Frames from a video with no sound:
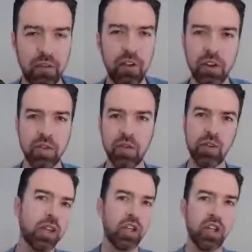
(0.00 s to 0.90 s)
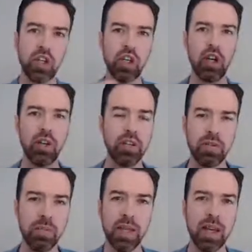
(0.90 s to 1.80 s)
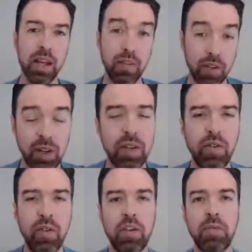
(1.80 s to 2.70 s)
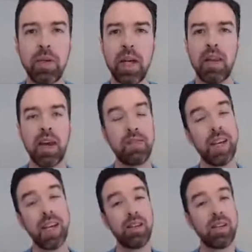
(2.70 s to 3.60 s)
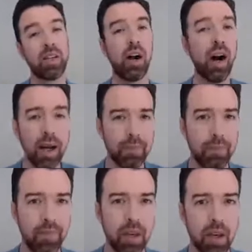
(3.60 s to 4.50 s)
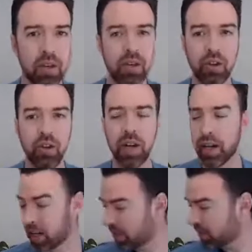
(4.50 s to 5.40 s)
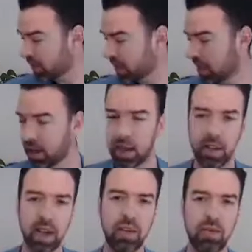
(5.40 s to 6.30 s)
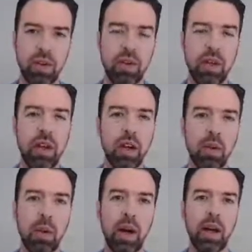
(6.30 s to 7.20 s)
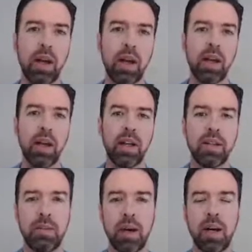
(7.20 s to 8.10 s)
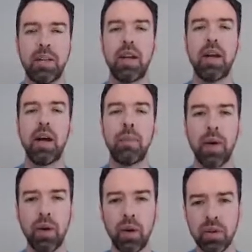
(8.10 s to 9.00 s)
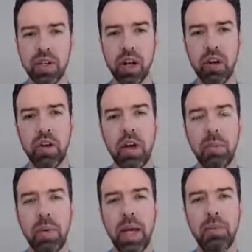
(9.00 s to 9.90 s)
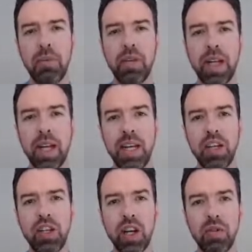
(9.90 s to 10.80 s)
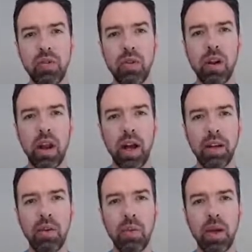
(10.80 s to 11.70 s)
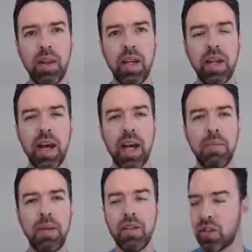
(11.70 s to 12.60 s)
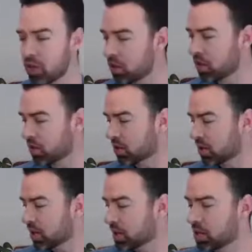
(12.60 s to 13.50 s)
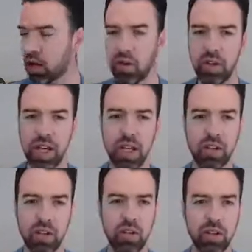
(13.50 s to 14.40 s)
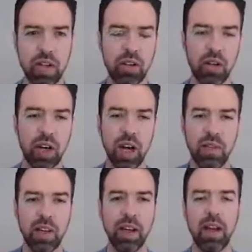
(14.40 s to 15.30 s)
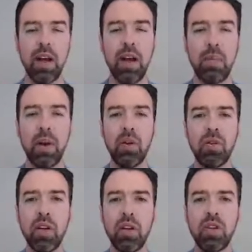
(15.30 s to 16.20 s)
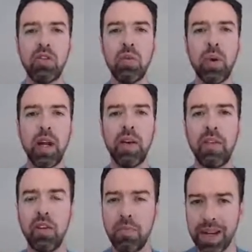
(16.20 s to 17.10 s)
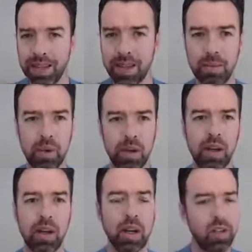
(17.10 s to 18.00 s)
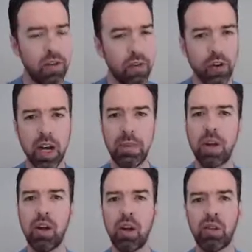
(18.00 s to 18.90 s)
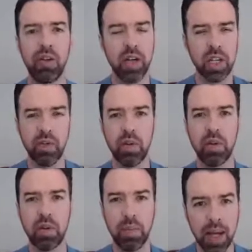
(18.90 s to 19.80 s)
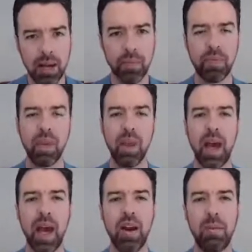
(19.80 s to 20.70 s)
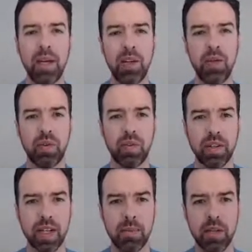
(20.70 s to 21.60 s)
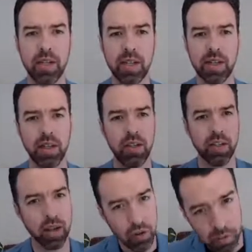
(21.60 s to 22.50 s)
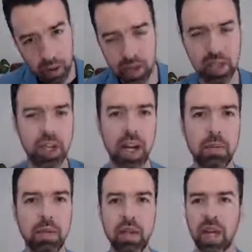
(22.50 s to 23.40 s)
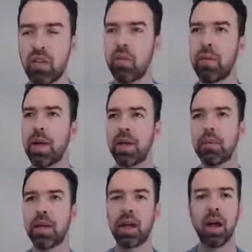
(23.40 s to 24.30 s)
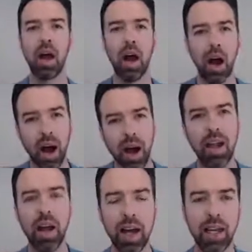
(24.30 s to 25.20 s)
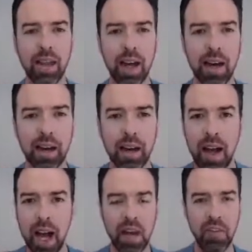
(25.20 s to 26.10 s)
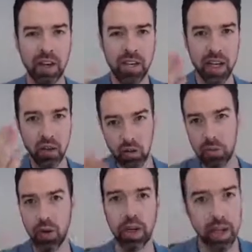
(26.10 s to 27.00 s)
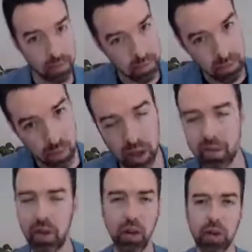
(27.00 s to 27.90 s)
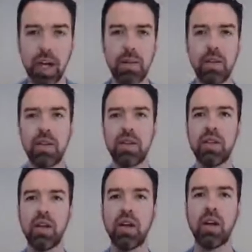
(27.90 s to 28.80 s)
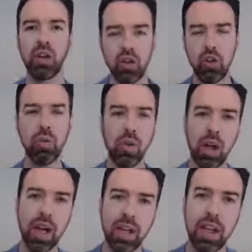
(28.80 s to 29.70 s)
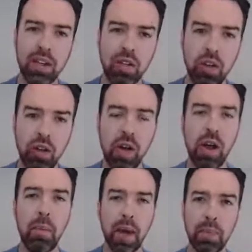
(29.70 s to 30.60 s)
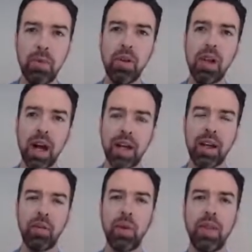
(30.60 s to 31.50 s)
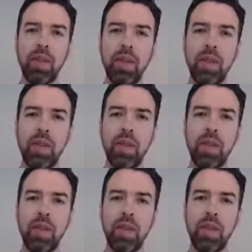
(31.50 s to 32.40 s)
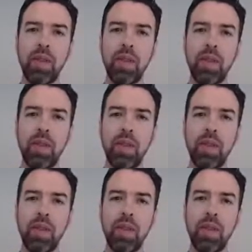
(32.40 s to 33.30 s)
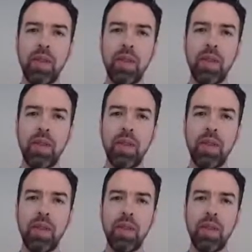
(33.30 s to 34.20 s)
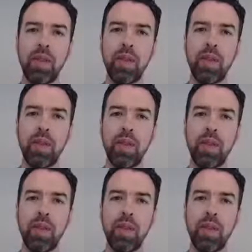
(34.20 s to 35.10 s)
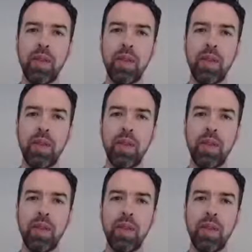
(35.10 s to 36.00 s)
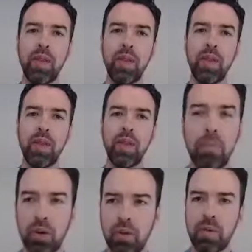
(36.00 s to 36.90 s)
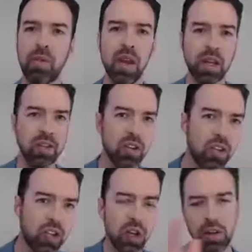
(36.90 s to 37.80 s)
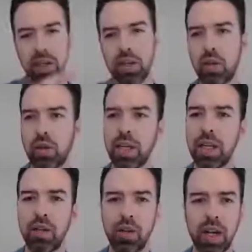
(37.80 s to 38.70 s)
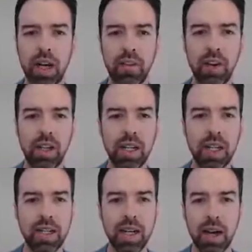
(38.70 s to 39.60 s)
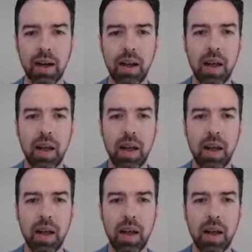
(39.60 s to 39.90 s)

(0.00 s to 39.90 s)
First of all, it just shows me that they've read the advertisement and they've taken the time to create a cover letter that is really quite customized. But also, people in general like it when their name is used. So, yes, use it in your cover letter, but also use it whenever you meet somebody. So, if you're coming along for an interview with me, and I meet you at the reception desk and you say, "Good morning, James. Thanks for meeting me." I like that. And if I say, "Good morning, whatever your name is," you will like that too. People like it when their names are used. It feels like they've been remembered. It makes them feel important. So certainly do it in your cover letter.